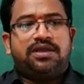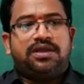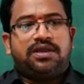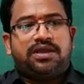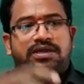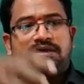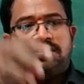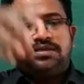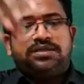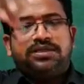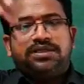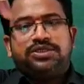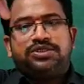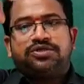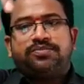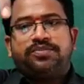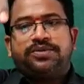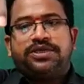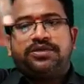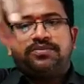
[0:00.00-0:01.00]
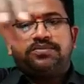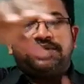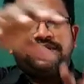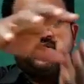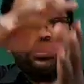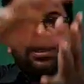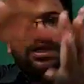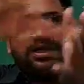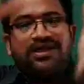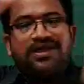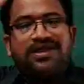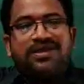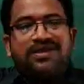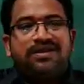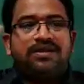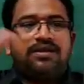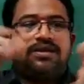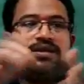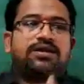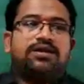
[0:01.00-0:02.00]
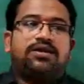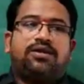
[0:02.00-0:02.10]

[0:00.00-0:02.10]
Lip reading: and they should be kept in a clean